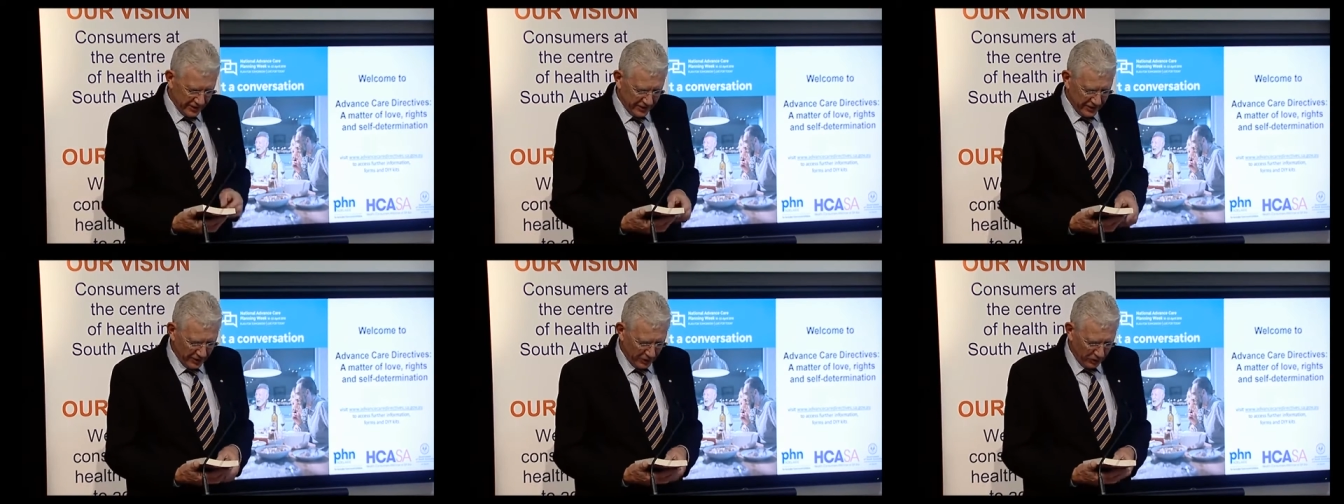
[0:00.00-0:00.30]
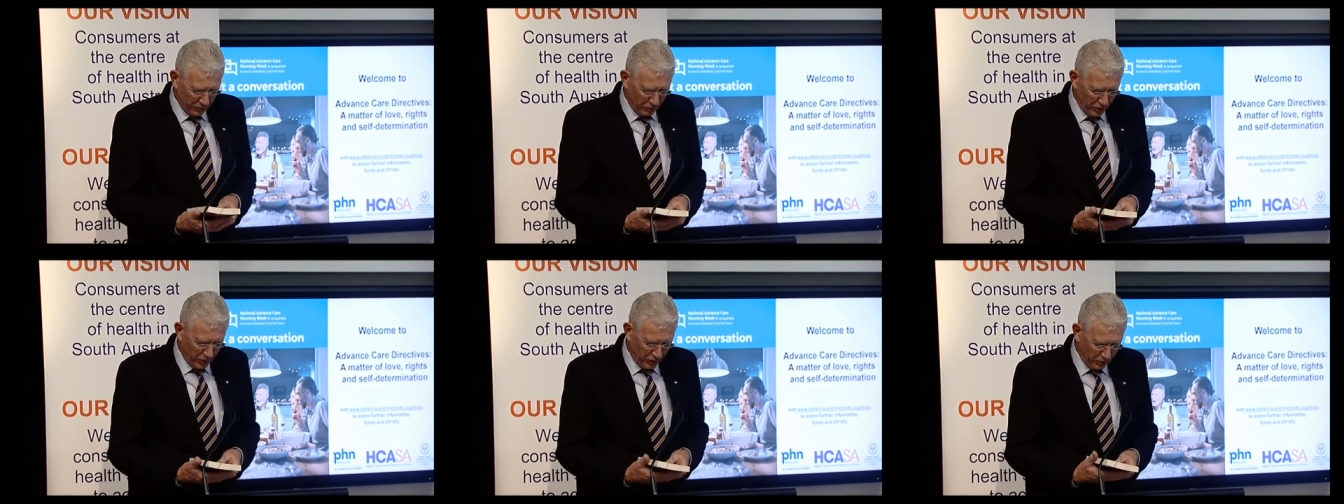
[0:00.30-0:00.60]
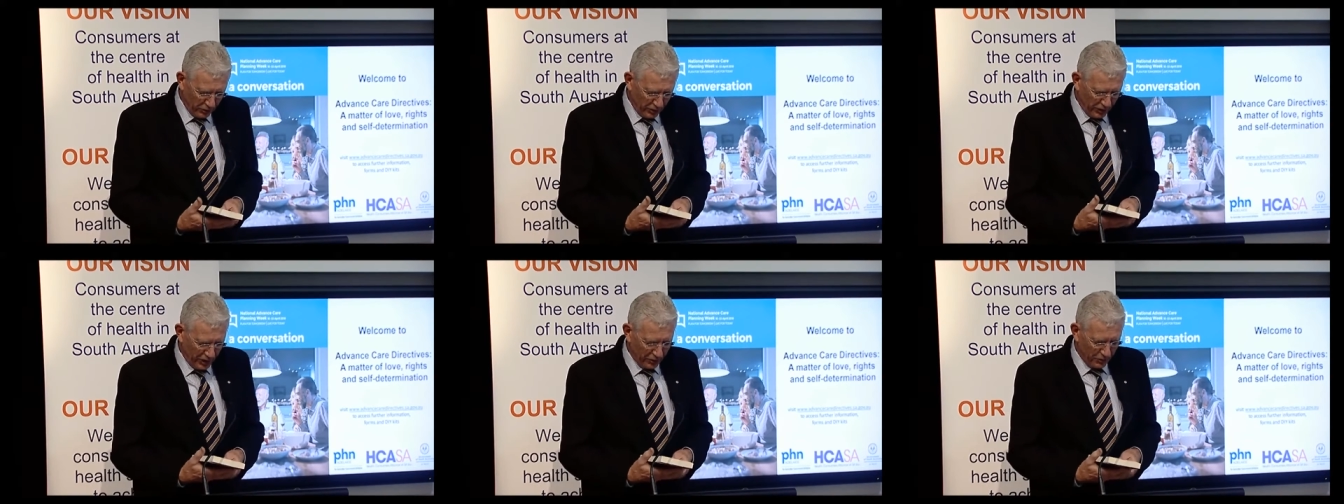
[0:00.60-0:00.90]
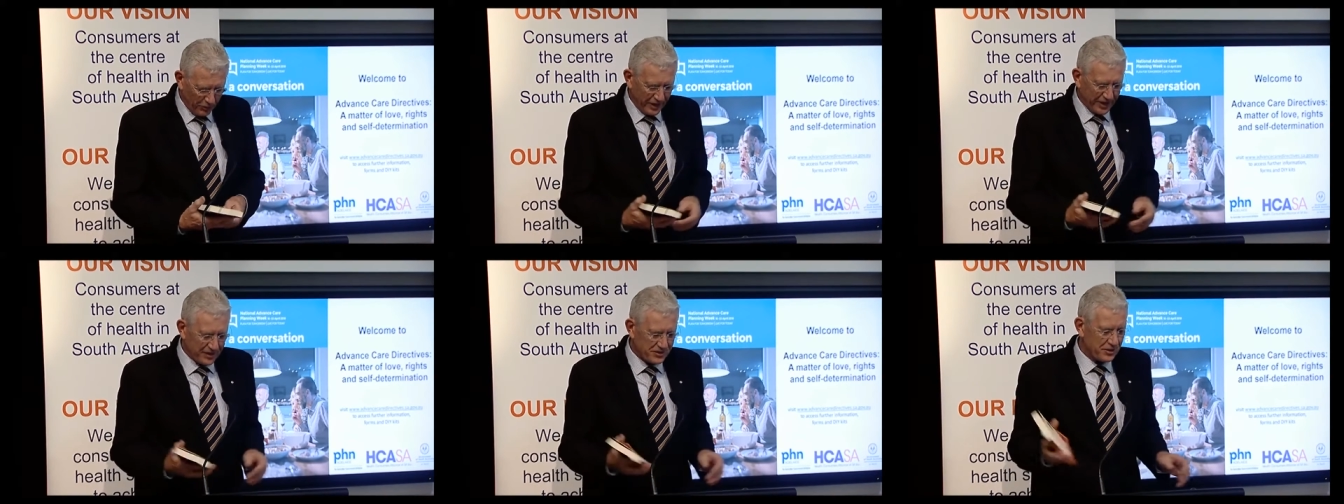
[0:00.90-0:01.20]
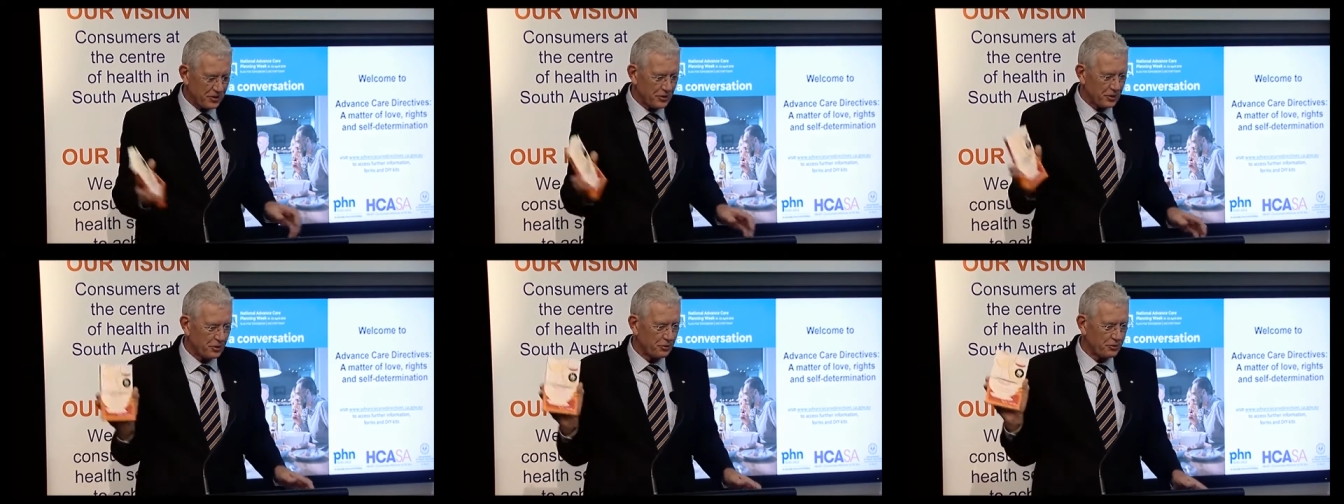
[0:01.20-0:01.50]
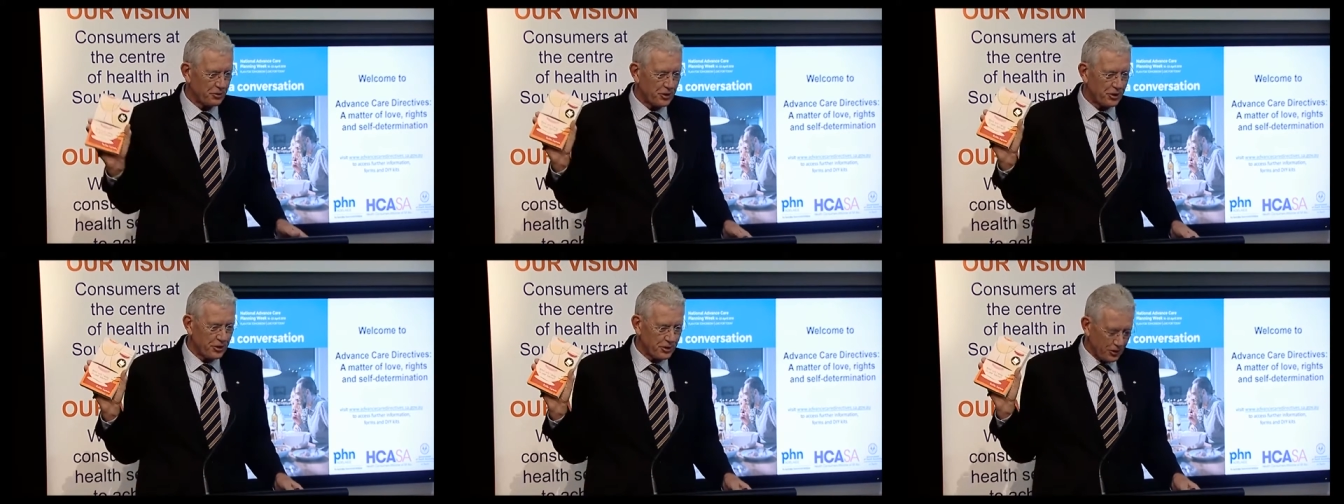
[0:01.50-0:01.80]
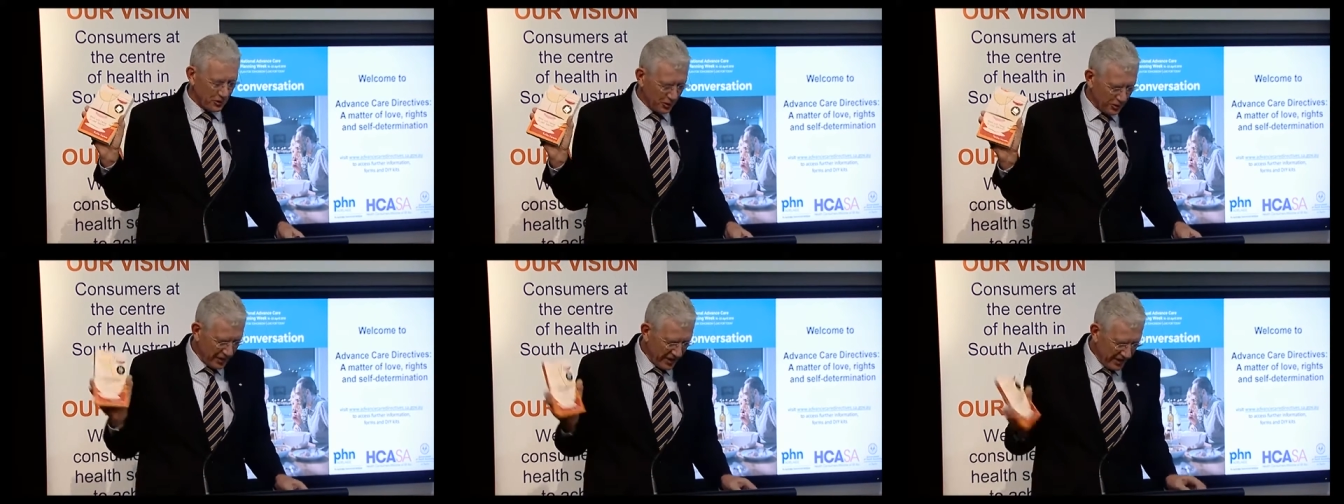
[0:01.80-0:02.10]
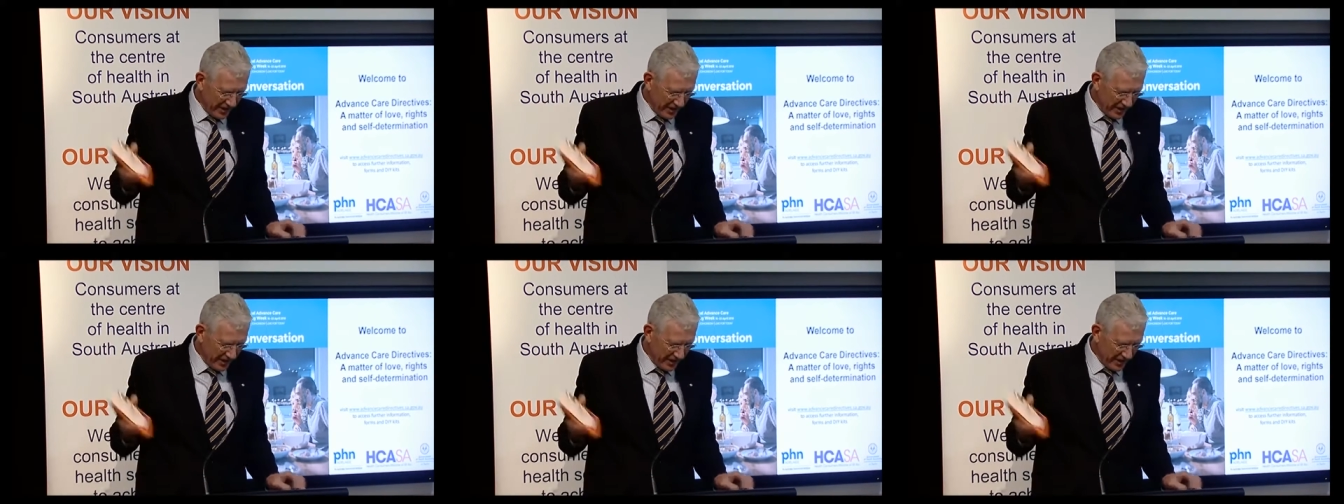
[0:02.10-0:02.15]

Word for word: you know, What Will I Wear to Your Funeral?